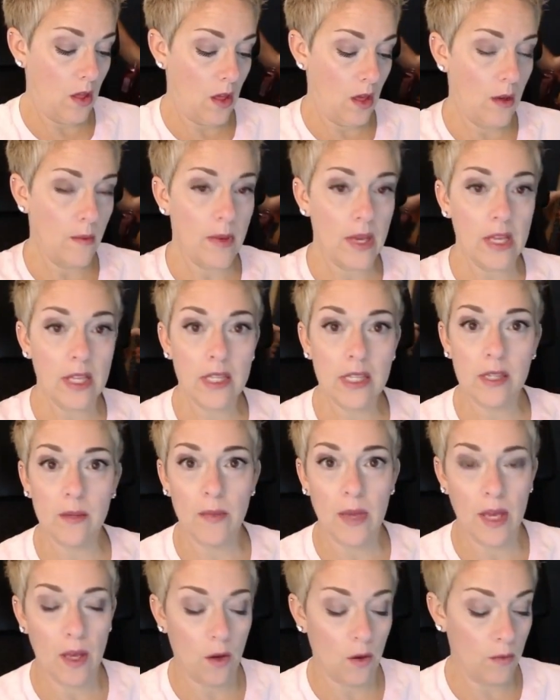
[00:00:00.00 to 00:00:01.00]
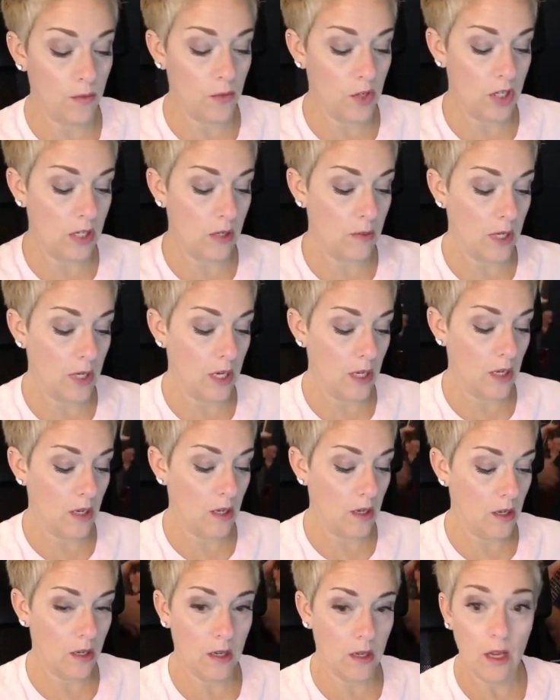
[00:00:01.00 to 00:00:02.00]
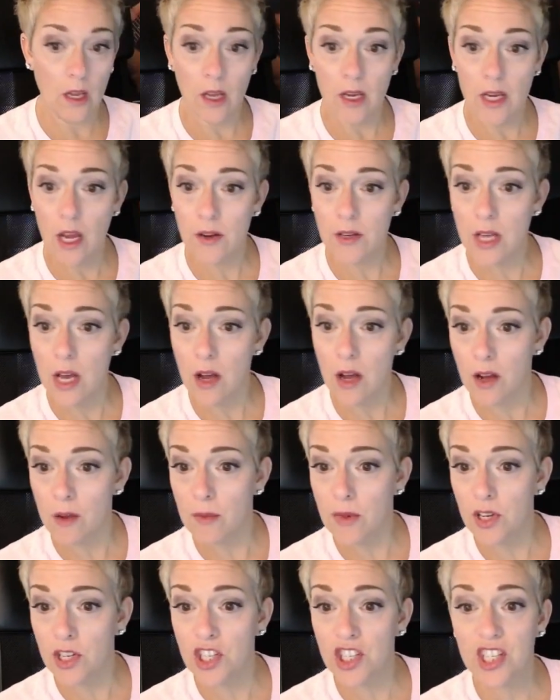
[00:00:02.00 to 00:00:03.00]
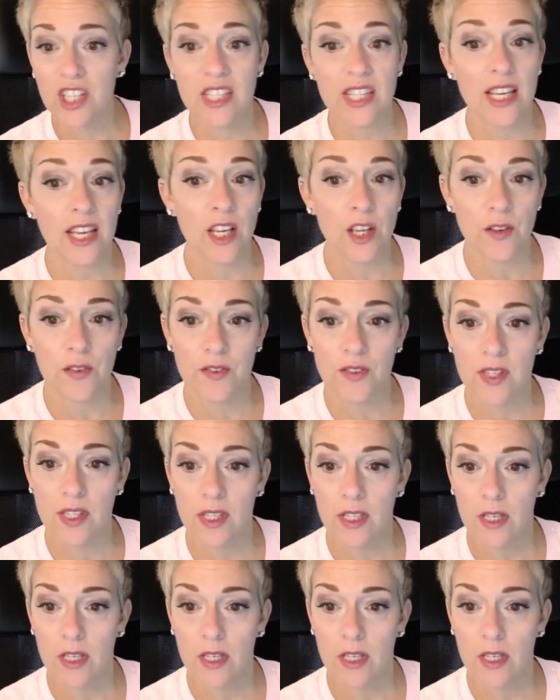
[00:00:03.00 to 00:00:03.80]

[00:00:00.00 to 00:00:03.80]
I'm getting some help. Just a minute. Y'all talk amongst yourselves.